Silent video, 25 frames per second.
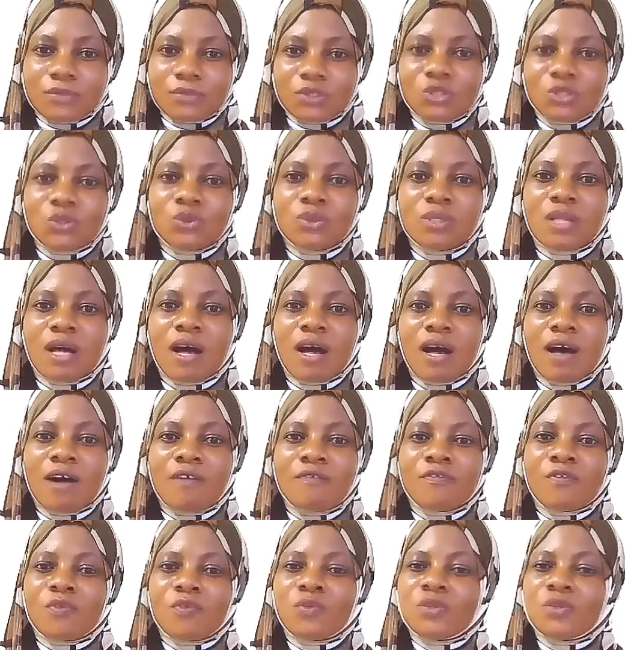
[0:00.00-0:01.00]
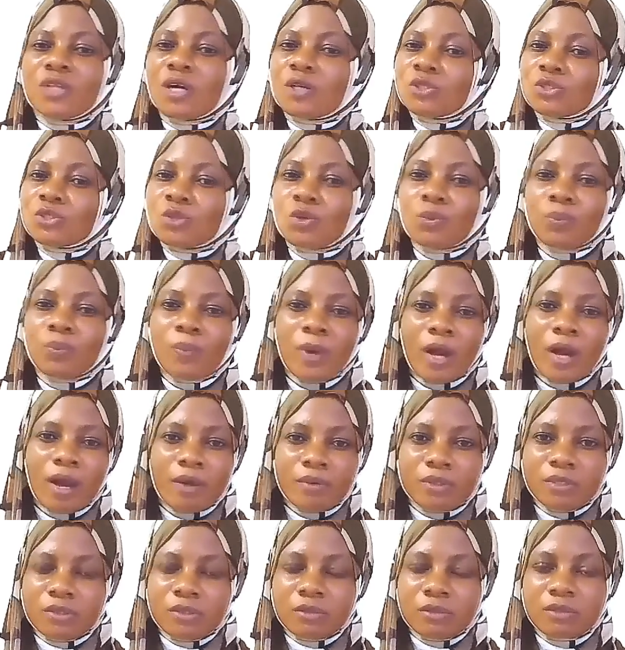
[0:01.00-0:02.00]
to love without
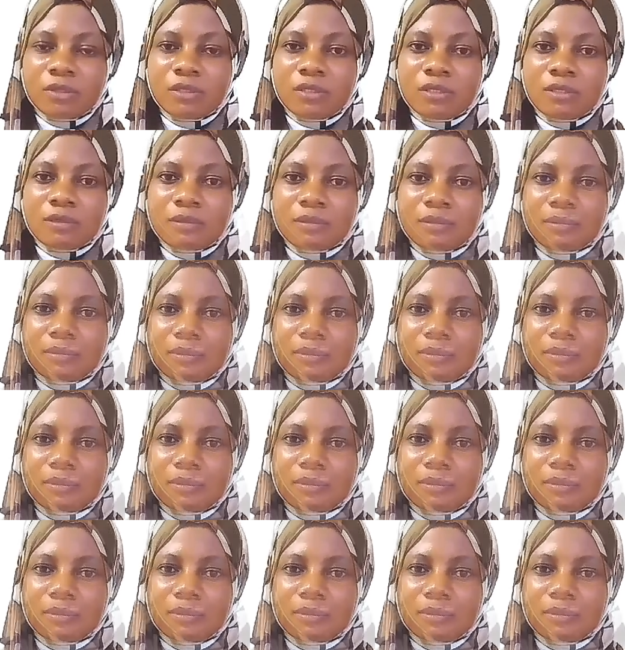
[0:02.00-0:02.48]
comparisons.